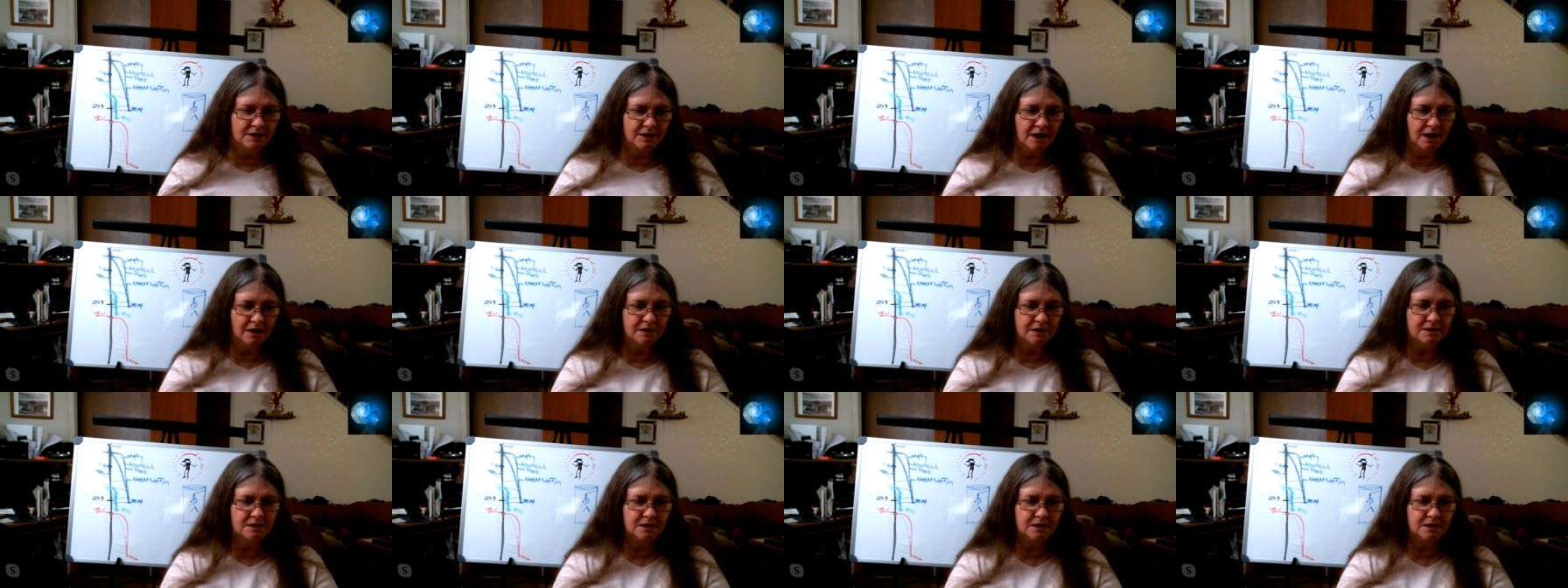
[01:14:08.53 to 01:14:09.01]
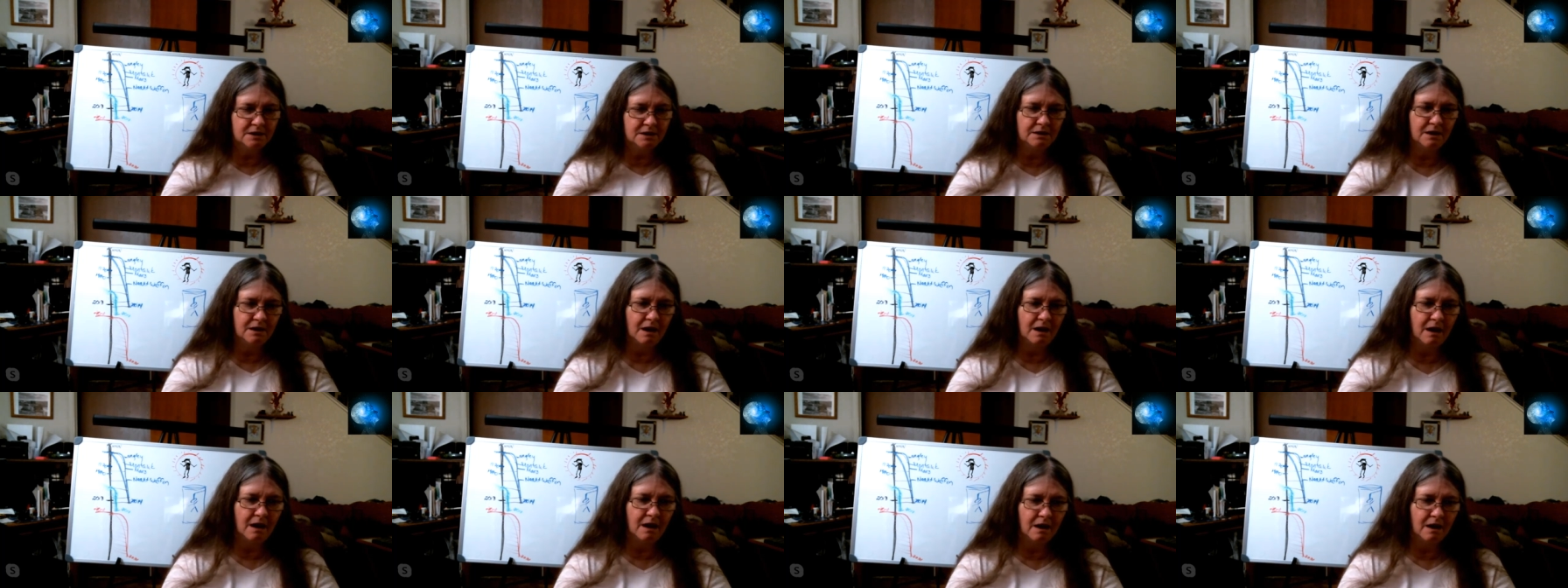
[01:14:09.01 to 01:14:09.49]

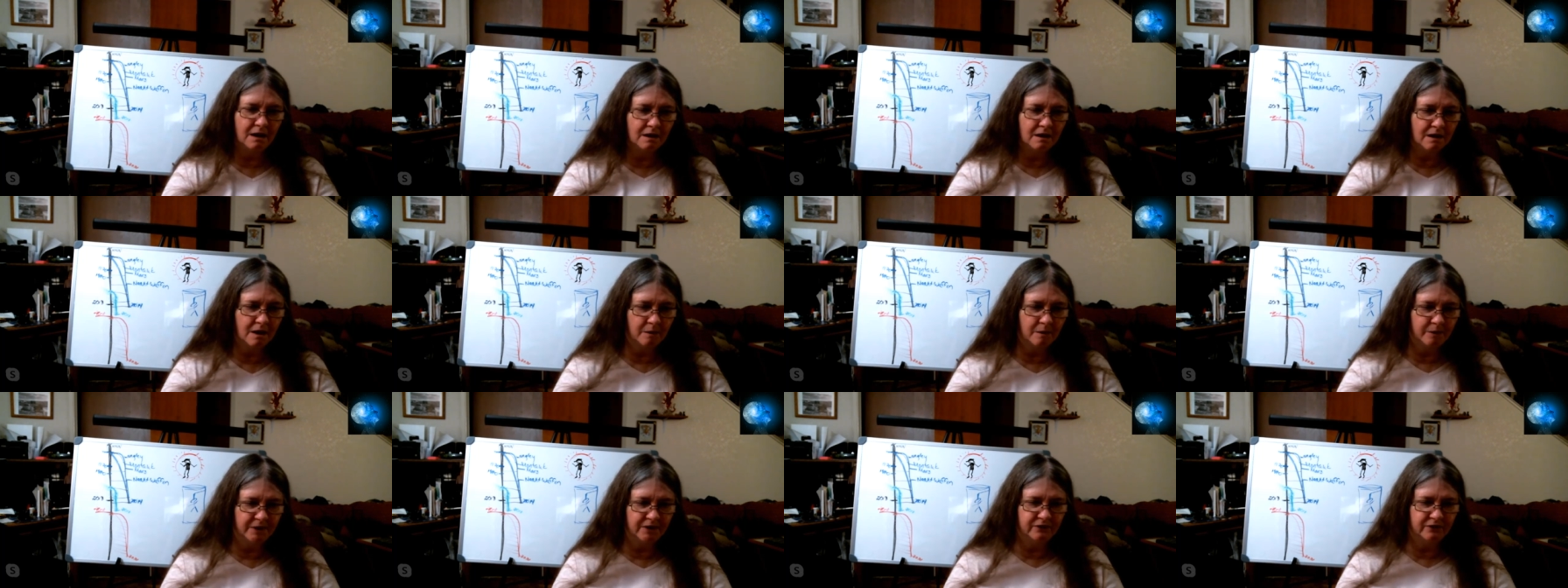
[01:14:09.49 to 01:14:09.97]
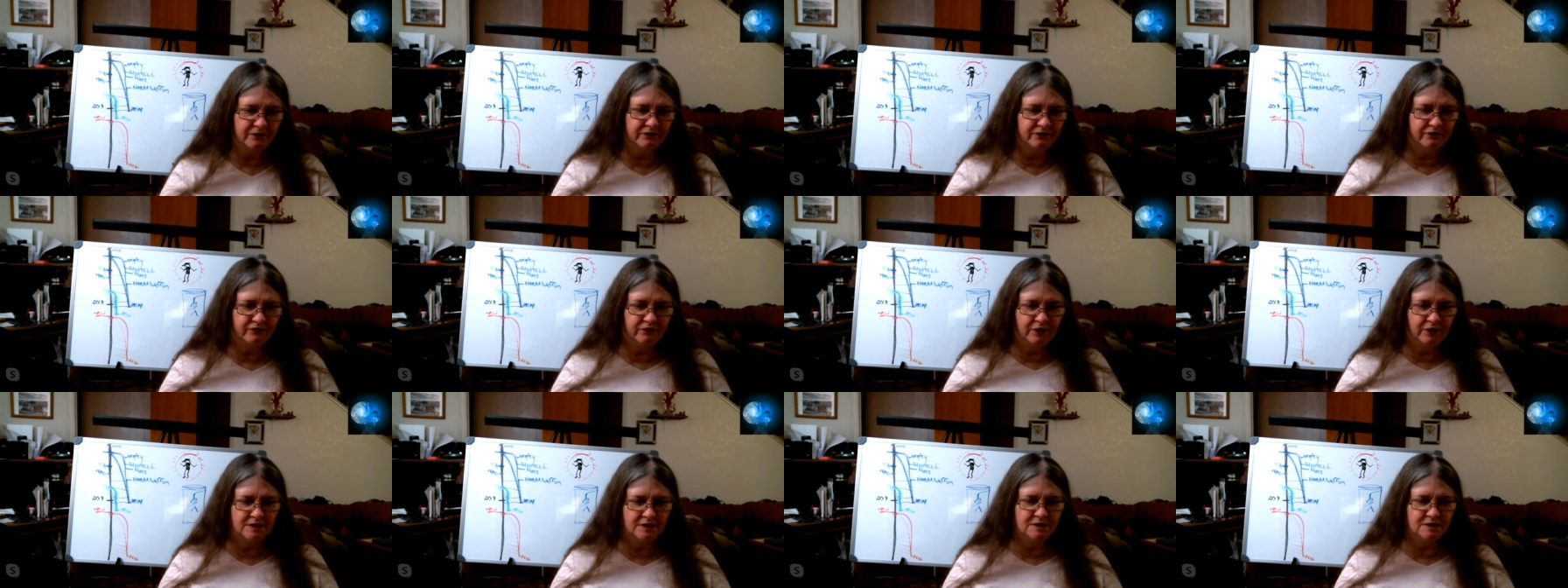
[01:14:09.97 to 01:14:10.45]
contacting a
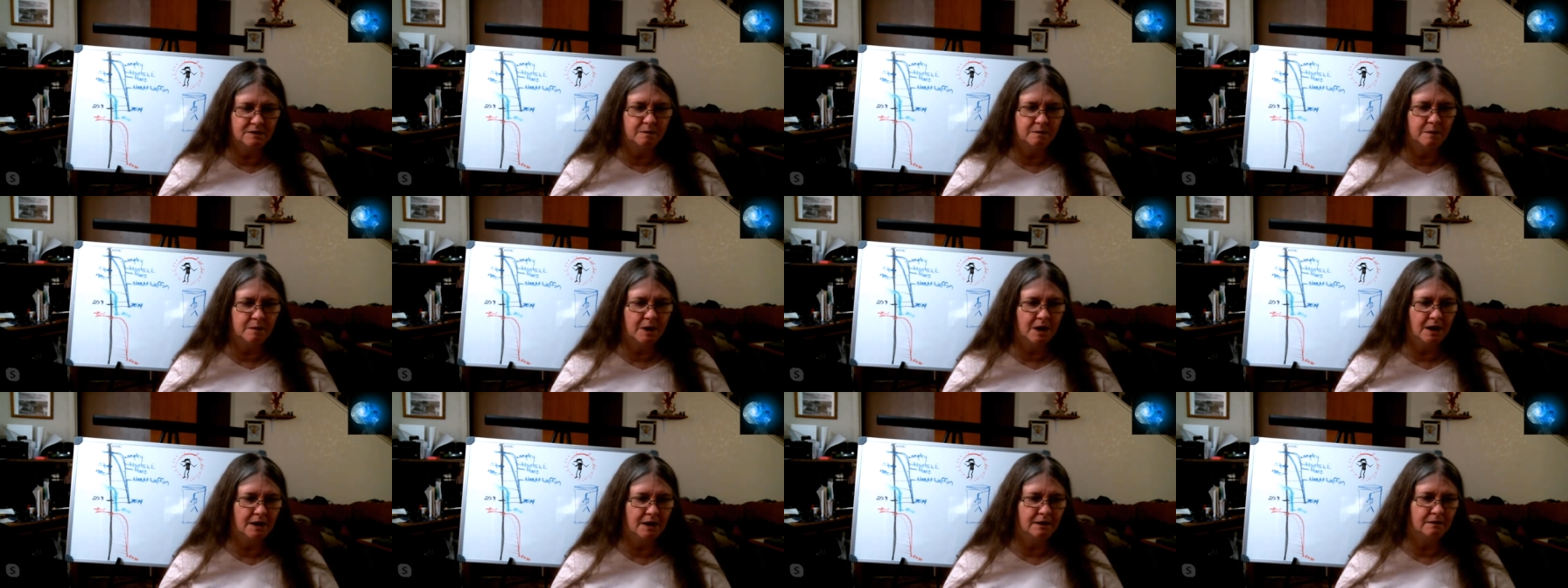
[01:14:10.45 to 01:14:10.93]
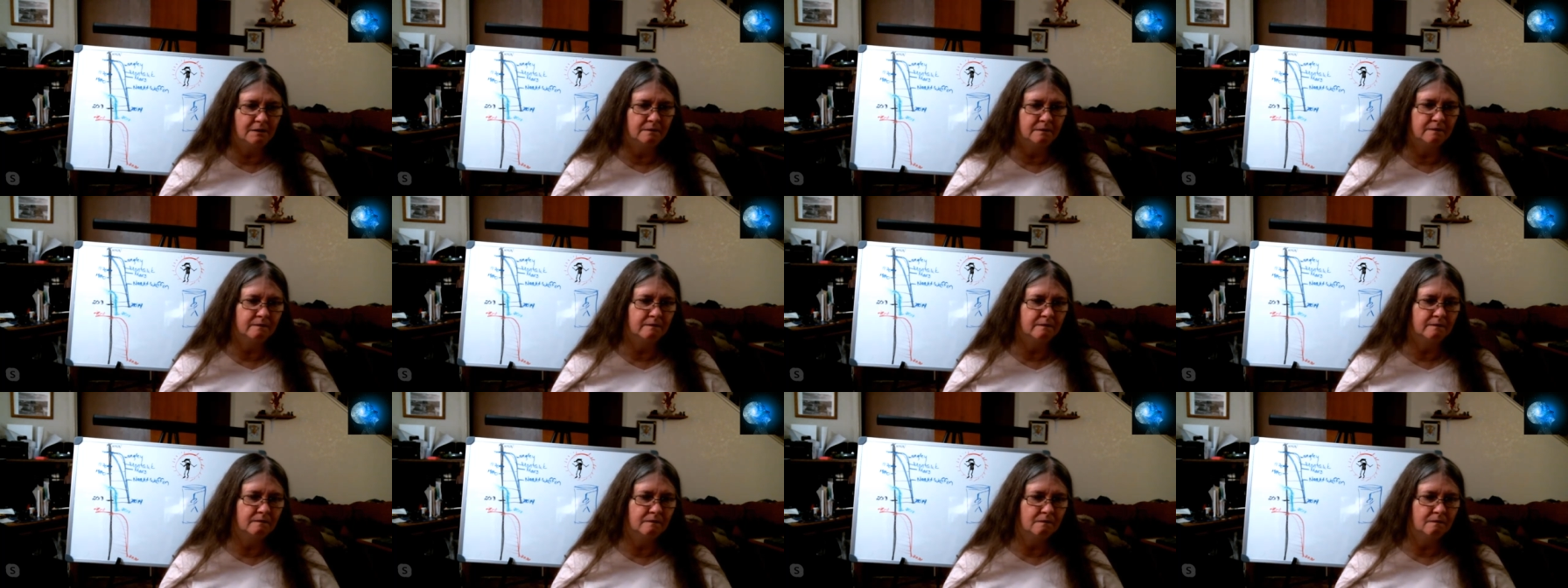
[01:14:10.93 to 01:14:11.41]
couple of friends of
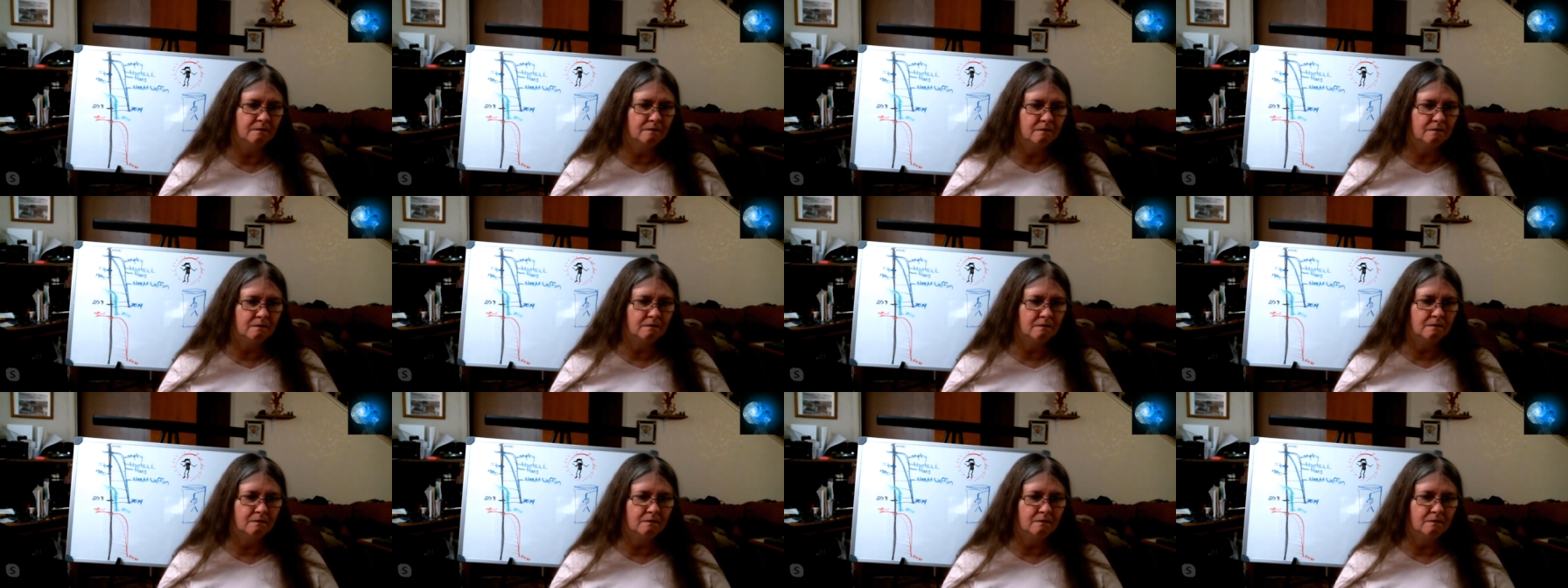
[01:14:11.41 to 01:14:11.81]
mine